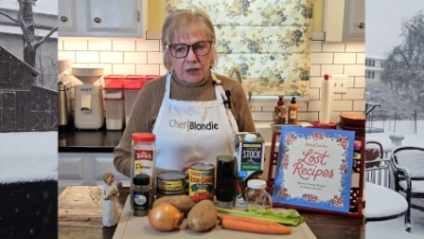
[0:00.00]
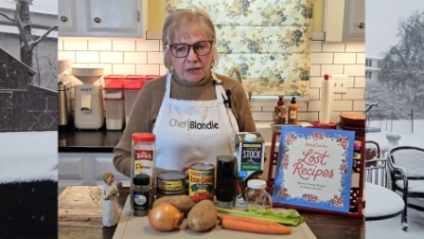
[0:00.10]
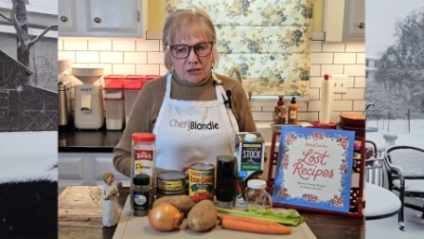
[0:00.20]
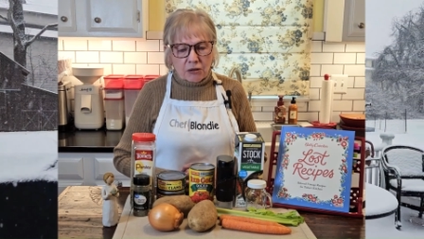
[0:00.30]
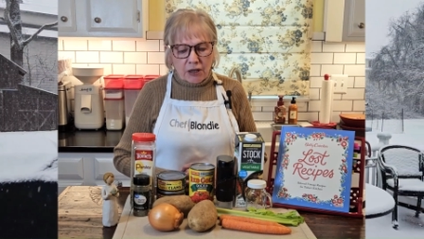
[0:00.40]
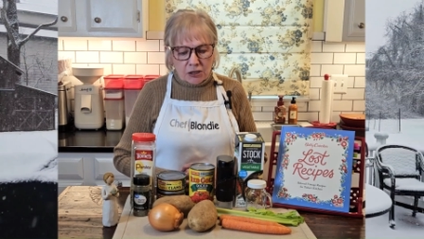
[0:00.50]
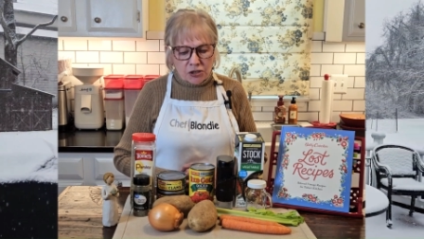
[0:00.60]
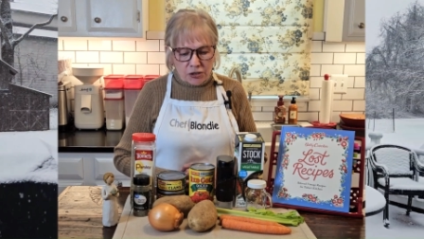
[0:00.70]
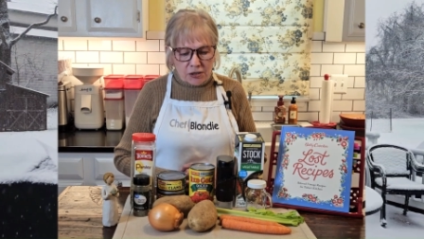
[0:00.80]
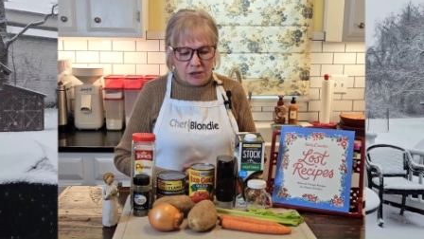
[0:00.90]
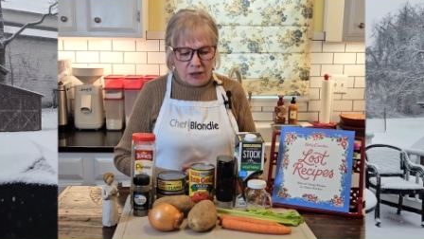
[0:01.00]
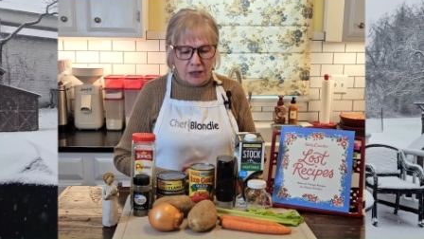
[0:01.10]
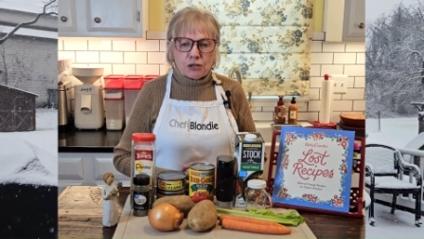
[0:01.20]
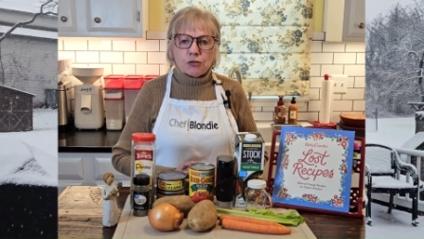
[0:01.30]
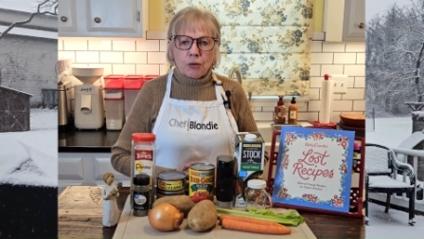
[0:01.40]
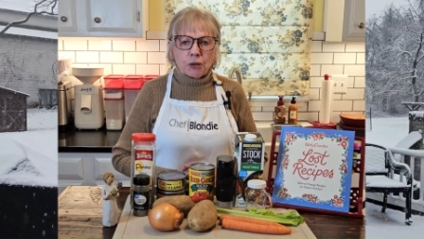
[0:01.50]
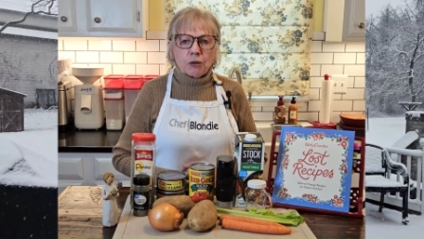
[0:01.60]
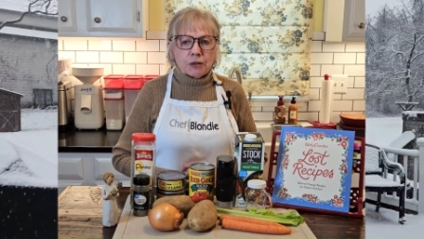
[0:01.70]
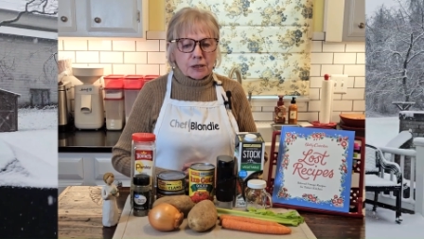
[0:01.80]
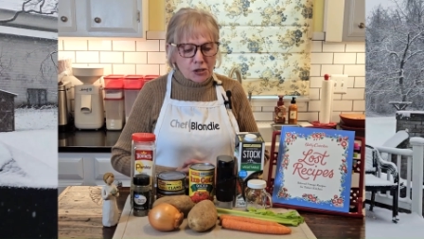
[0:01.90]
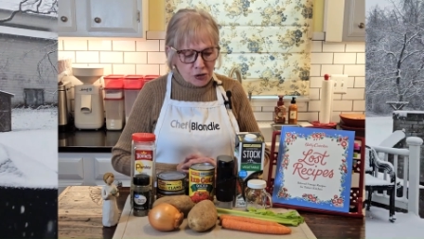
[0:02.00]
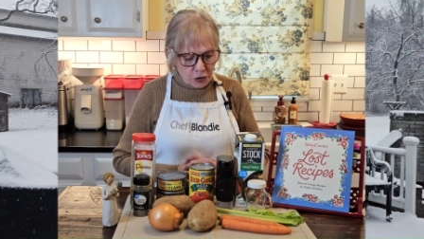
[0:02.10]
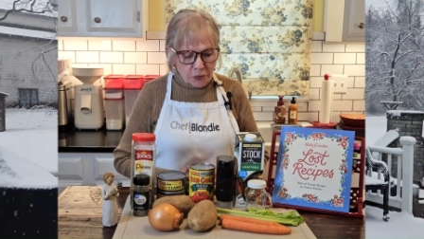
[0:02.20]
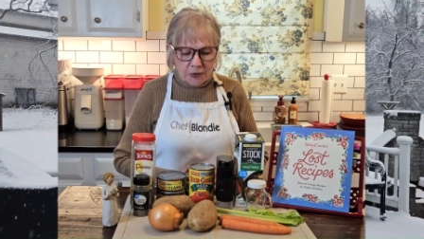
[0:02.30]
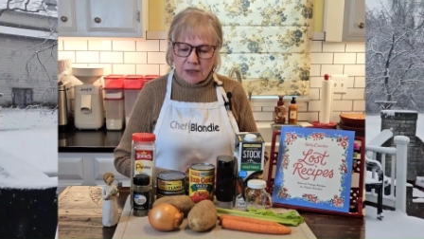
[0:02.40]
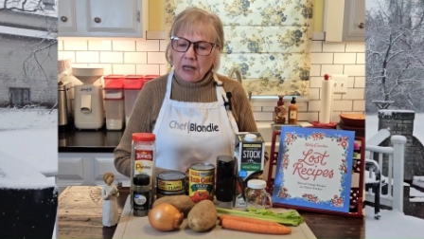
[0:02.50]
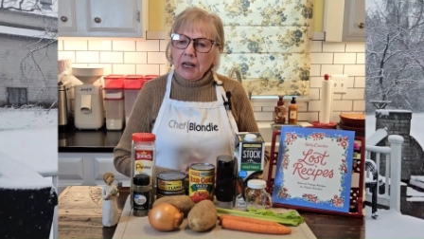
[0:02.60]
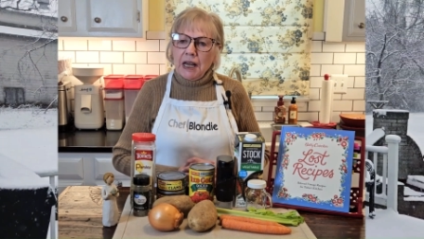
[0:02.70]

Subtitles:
So let's just concentrate on these soups.